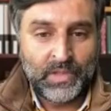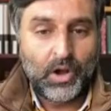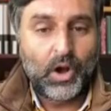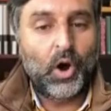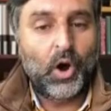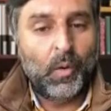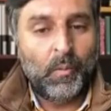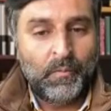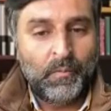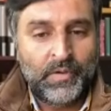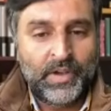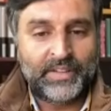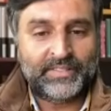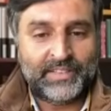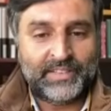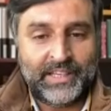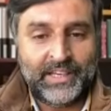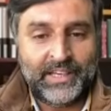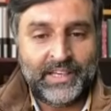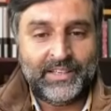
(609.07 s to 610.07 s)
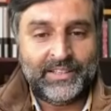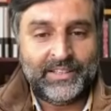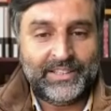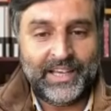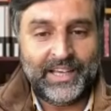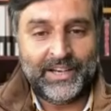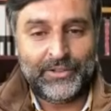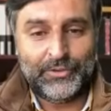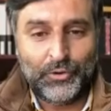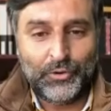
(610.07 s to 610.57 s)
obviously
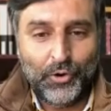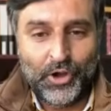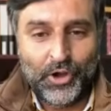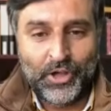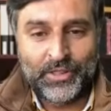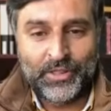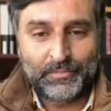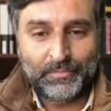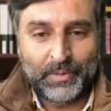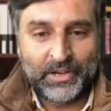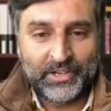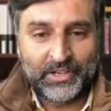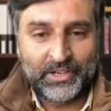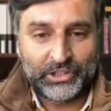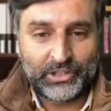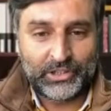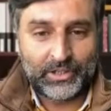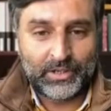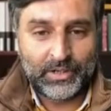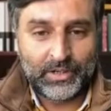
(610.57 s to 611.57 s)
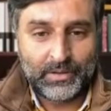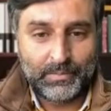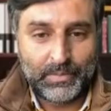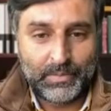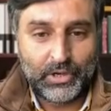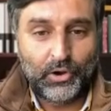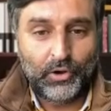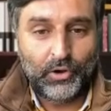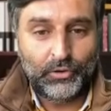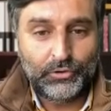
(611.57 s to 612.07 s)
there is no inspiration
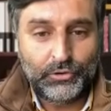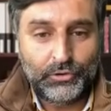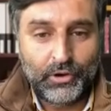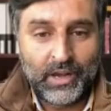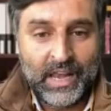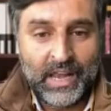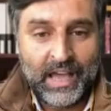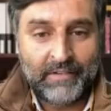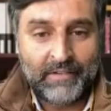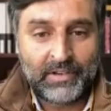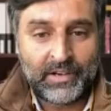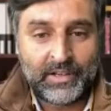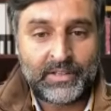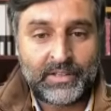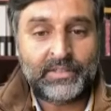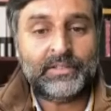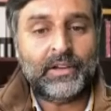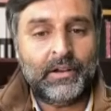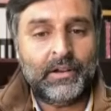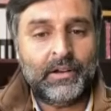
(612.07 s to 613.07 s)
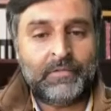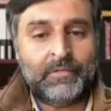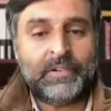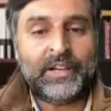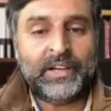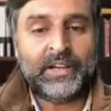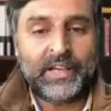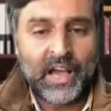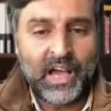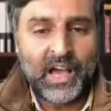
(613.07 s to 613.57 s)
because your level is
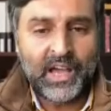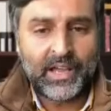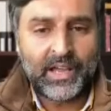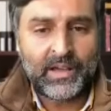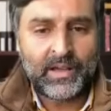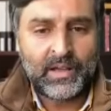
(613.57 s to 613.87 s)
already high.